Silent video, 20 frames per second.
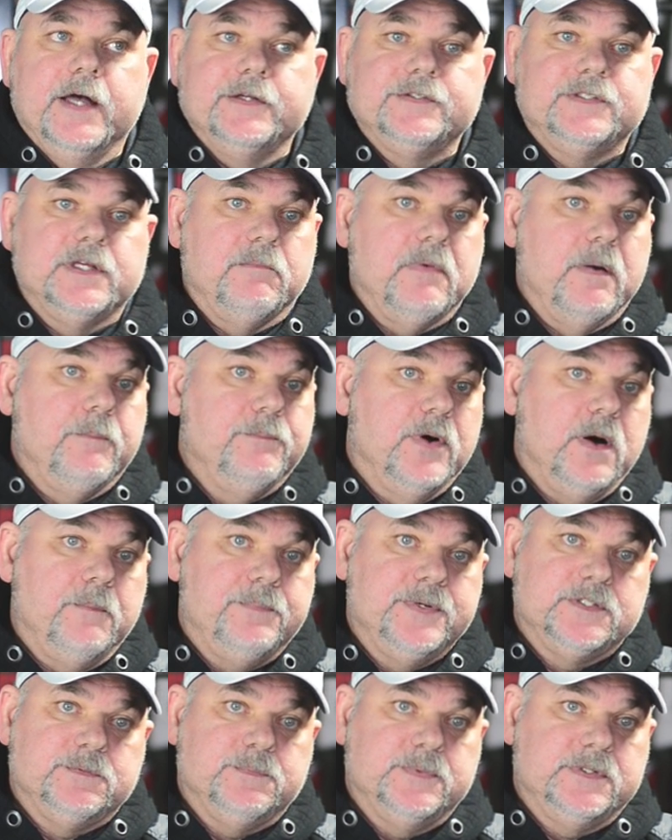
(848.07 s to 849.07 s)
Some of
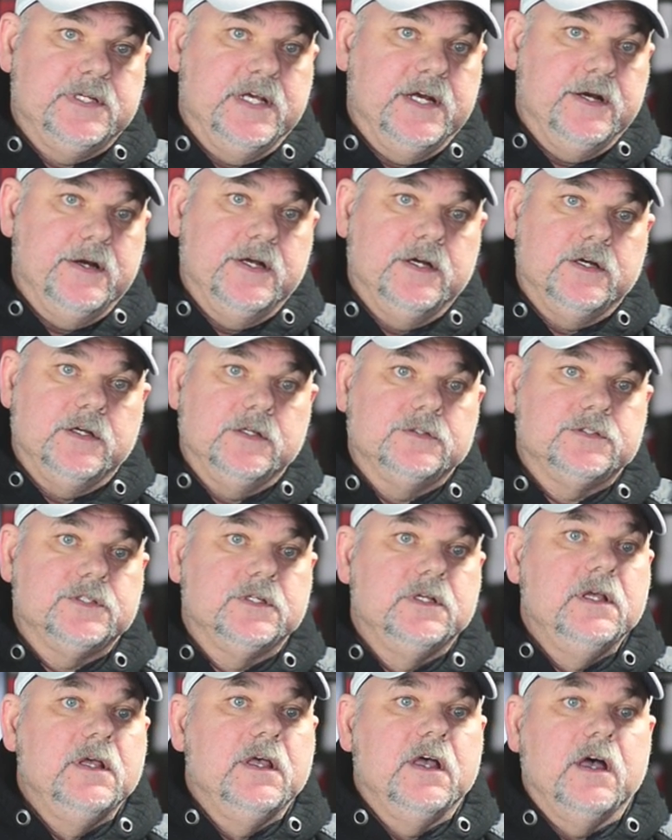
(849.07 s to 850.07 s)
Bumpa's
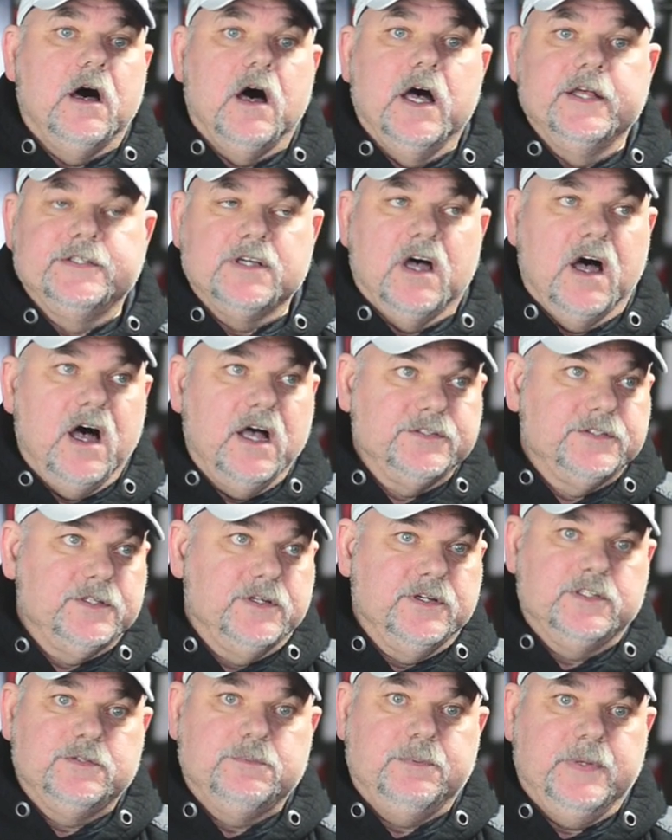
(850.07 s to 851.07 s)
materials, it's
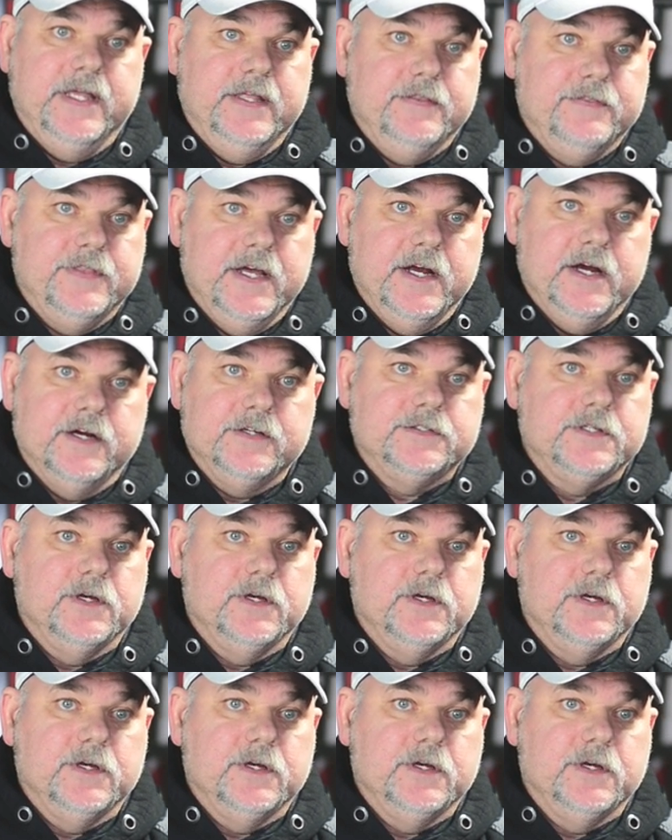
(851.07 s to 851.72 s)
also explained there.